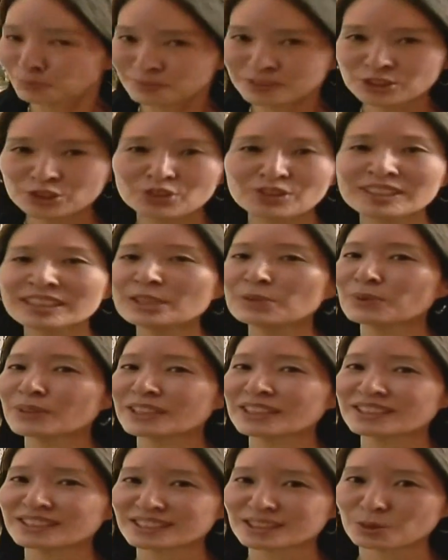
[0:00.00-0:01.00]
Mr. Lee
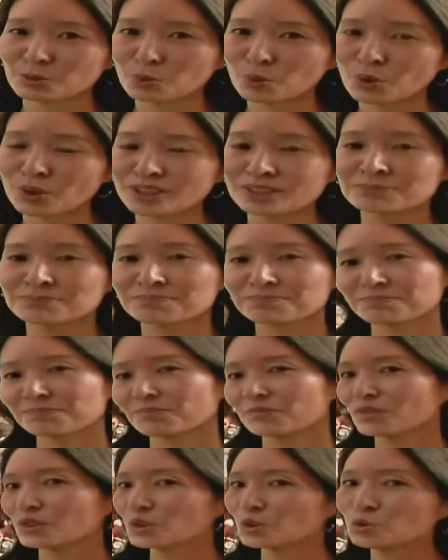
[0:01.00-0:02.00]
winning this award
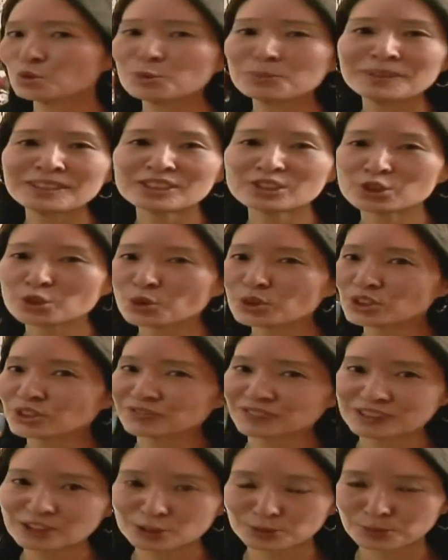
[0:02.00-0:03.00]
will be a source
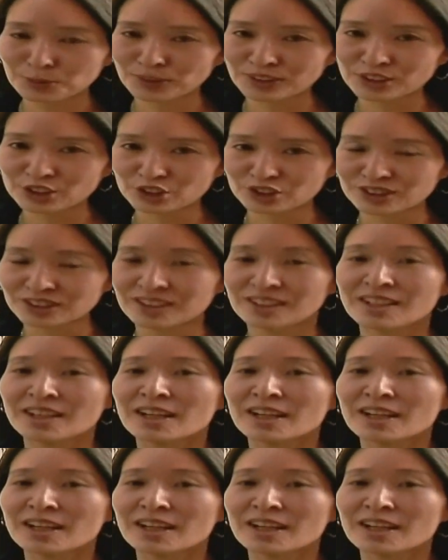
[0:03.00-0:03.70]
of inspiration,